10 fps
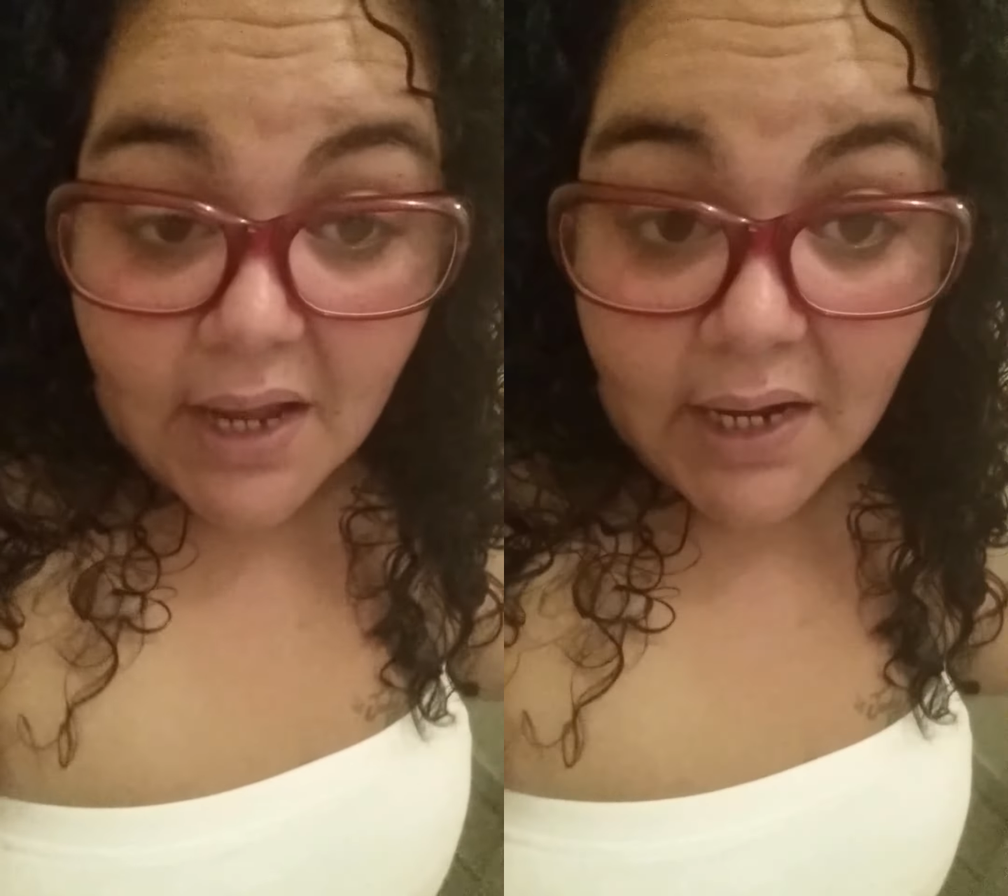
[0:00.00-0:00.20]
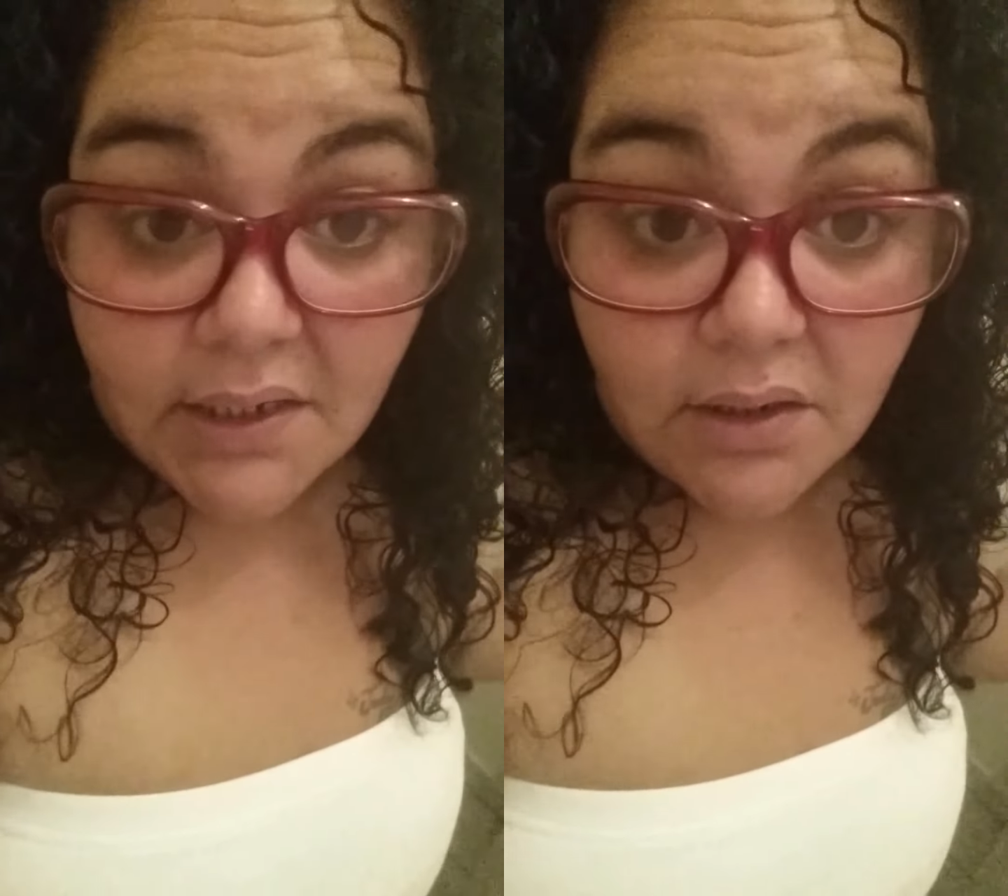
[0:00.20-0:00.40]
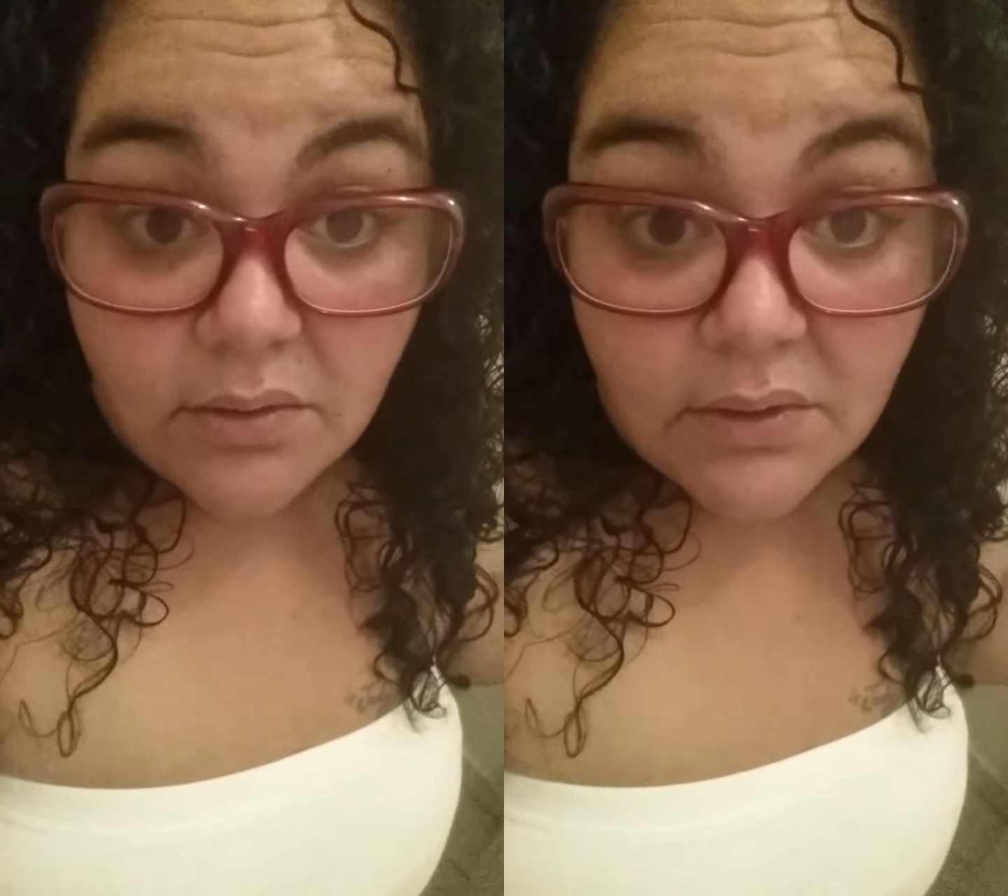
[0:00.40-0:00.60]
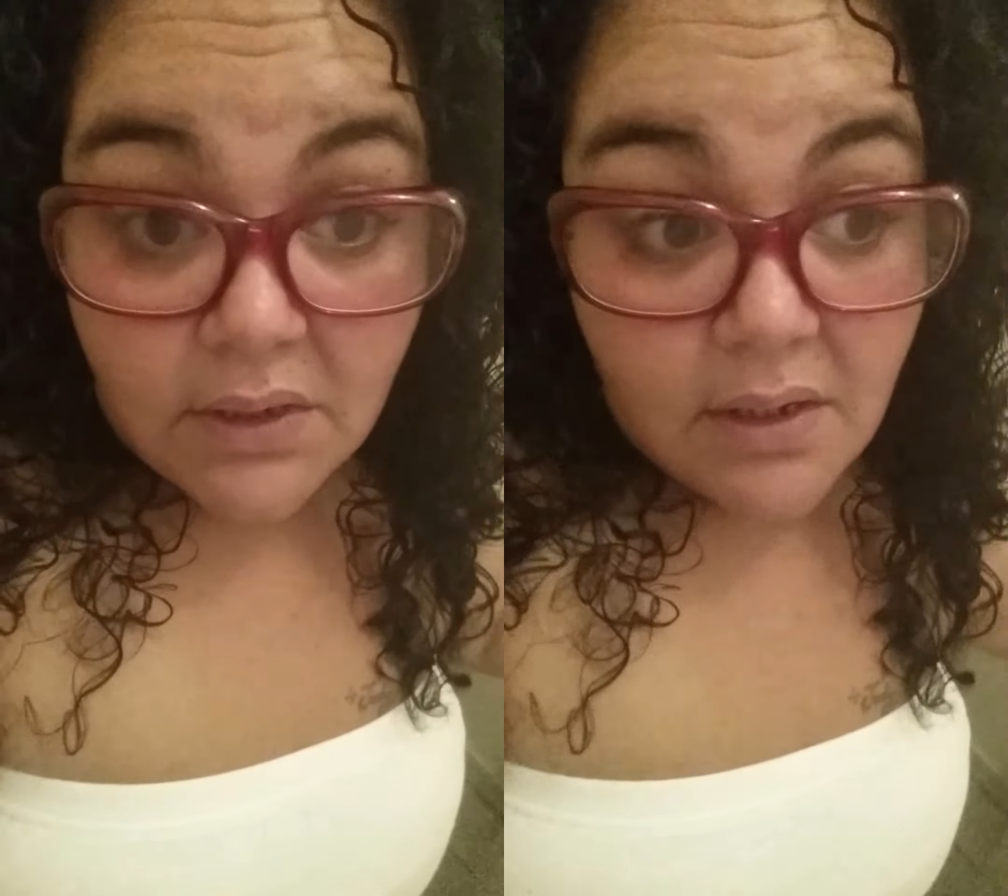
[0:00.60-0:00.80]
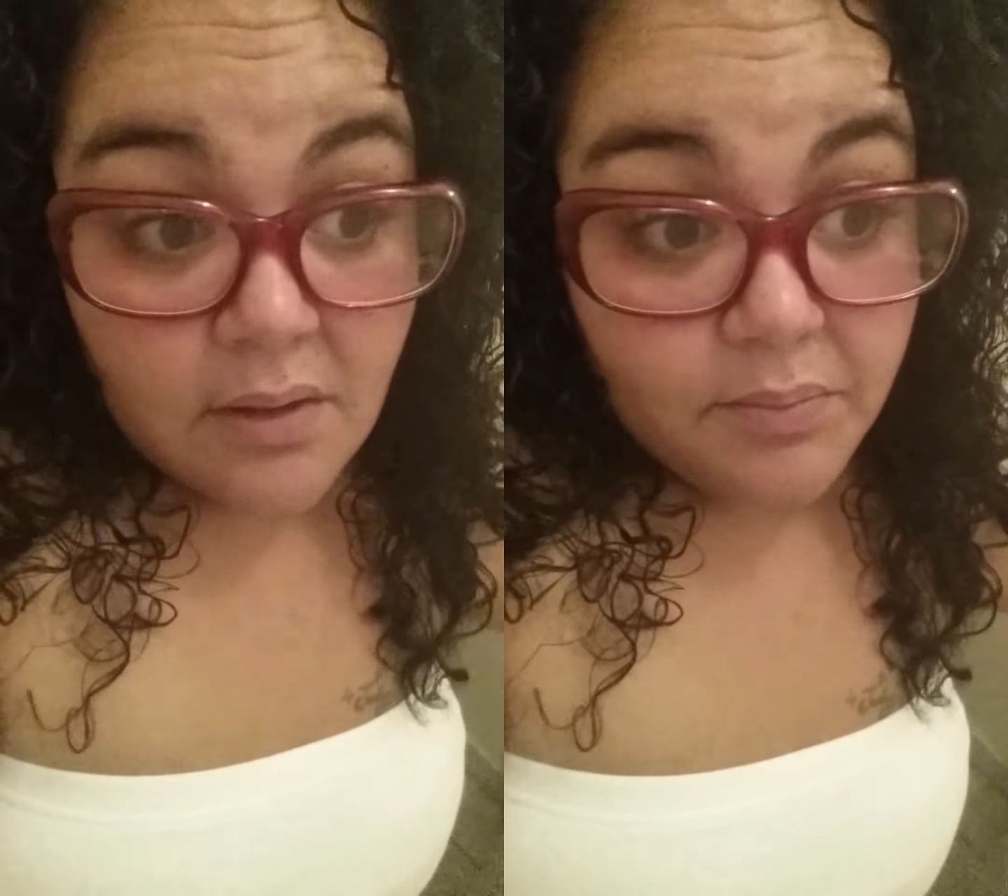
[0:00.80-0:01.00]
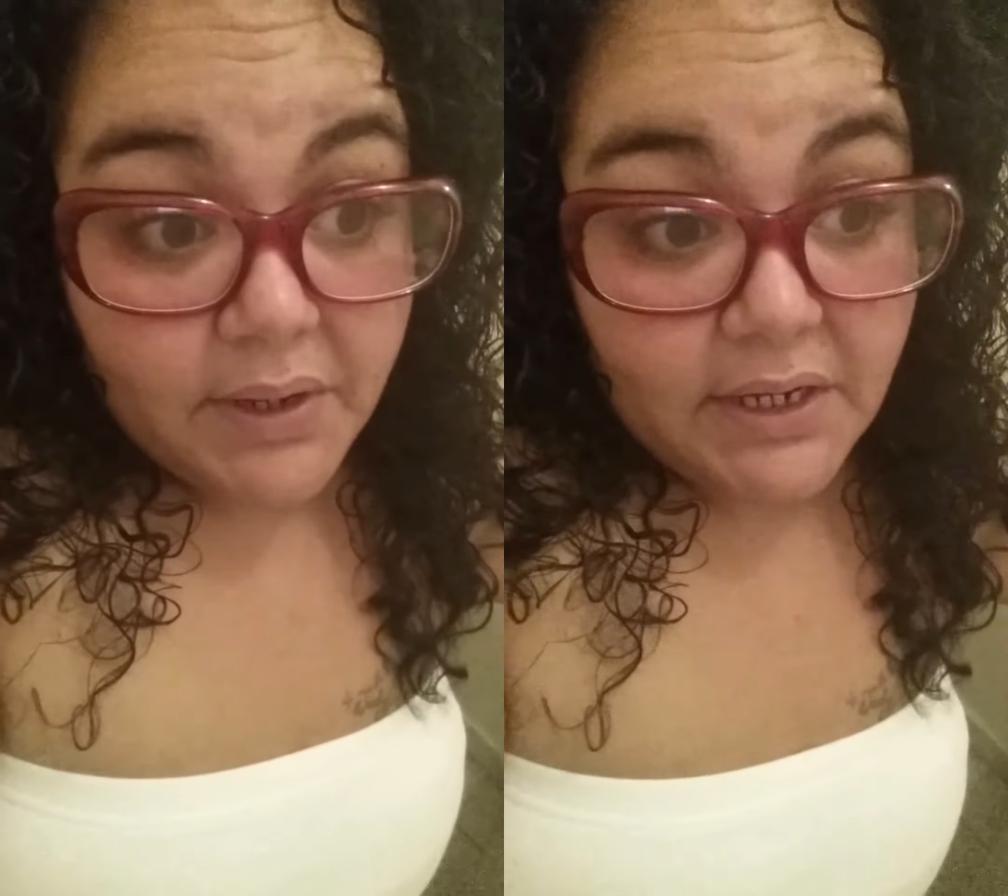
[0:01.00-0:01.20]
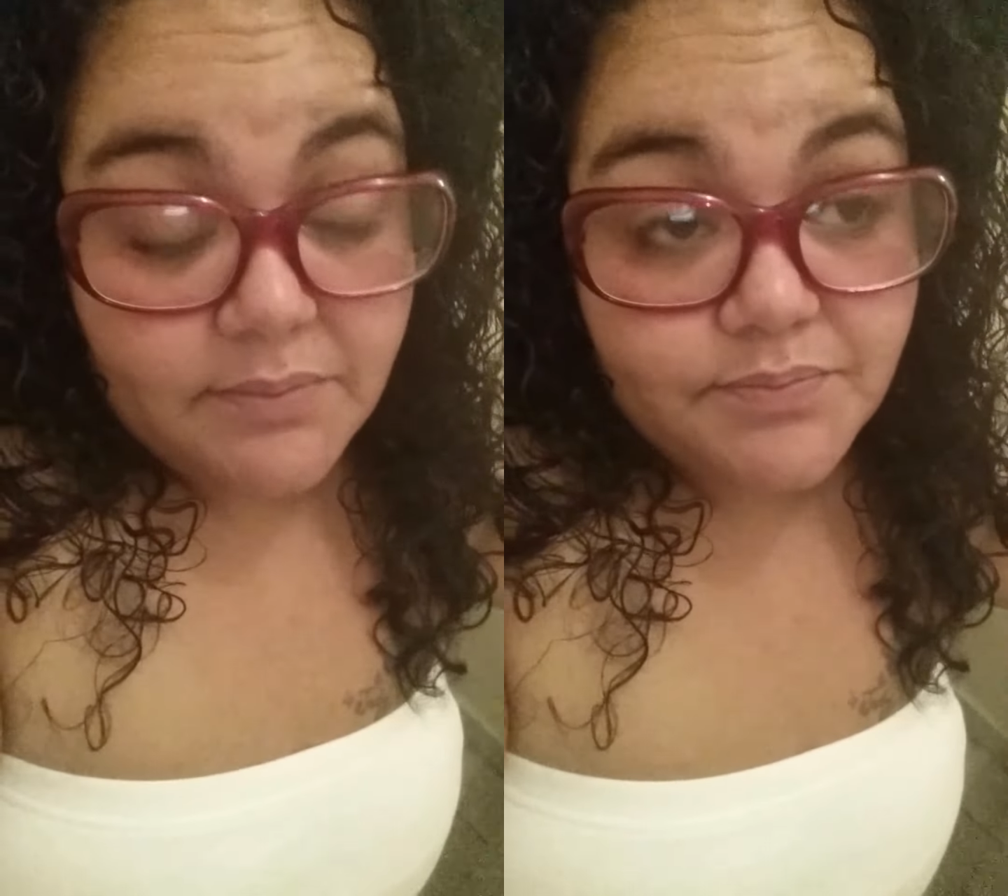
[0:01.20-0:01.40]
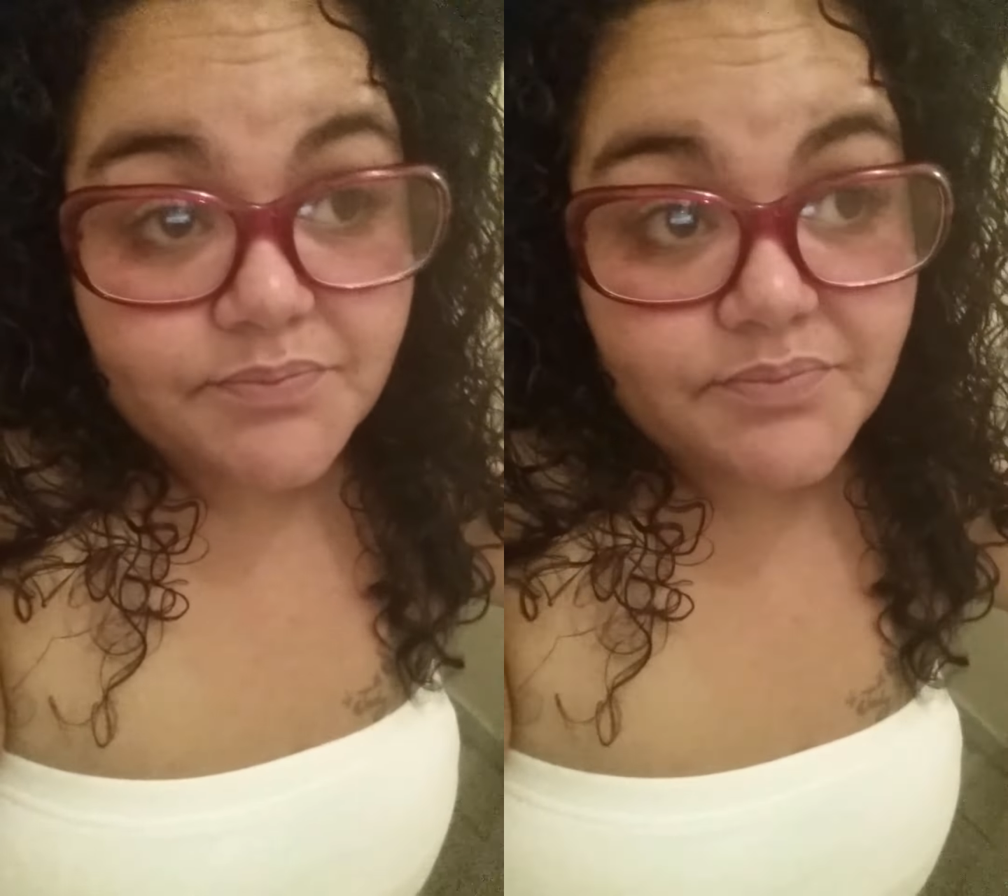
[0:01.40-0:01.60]
I know.
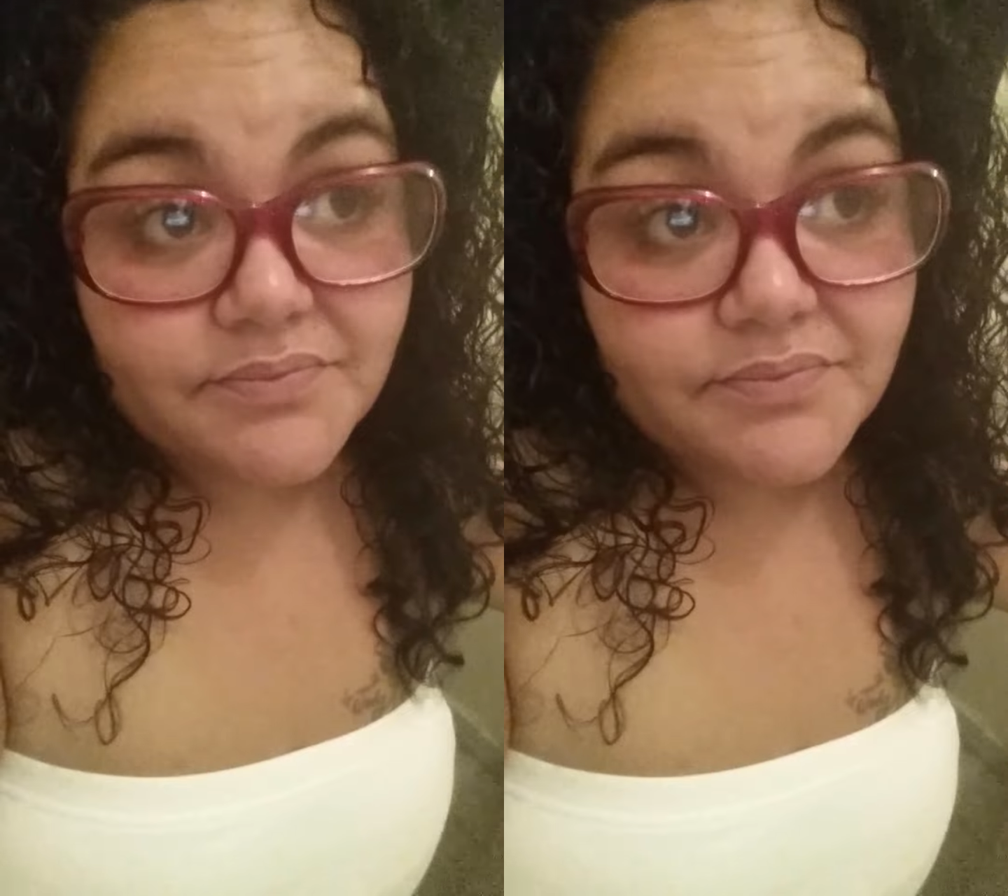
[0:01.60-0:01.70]
But